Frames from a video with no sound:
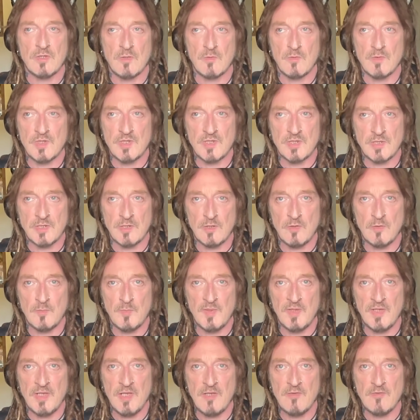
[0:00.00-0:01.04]
that we still
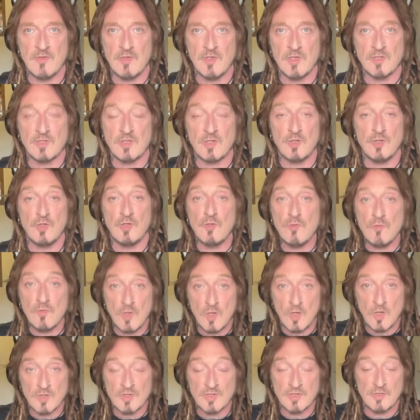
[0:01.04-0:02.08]
believe in this, that you
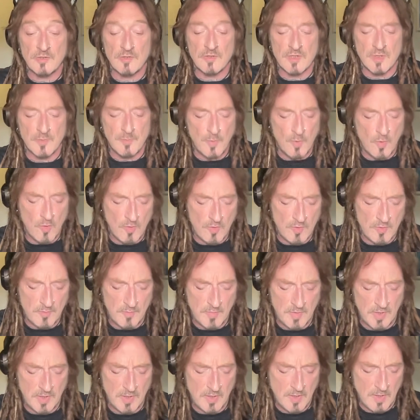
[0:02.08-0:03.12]
lot are still
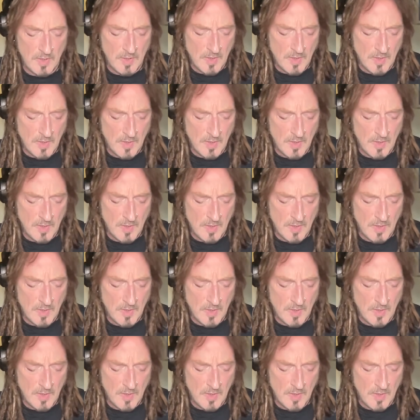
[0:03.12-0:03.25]
supporting me.